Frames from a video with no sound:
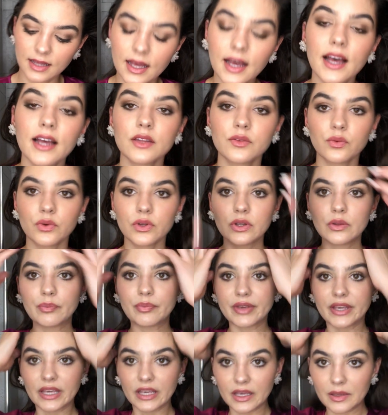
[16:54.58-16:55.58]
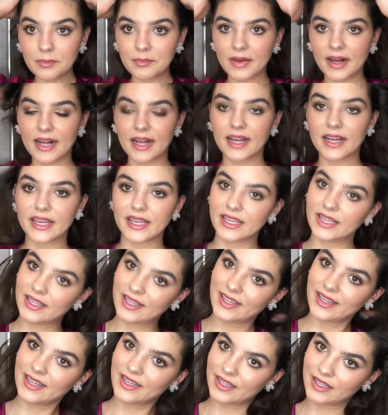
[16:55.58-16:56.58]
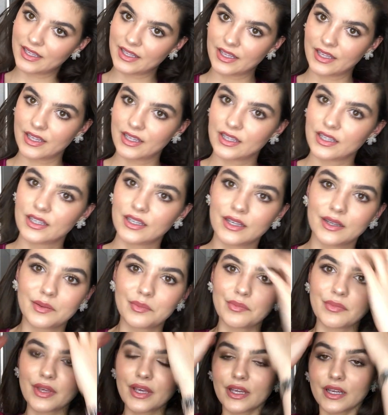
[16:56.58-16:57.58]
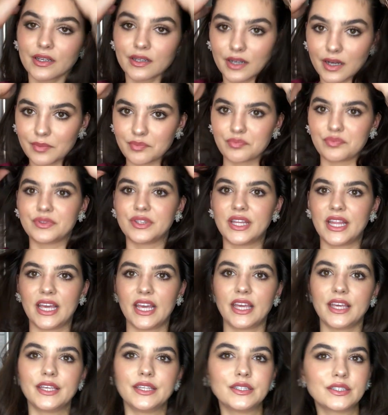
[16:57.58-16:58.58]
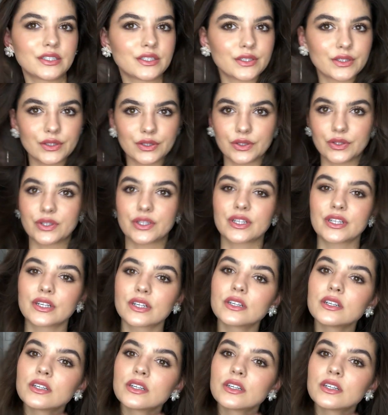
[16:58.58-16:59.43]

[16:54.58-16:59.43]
that will be my cup day look.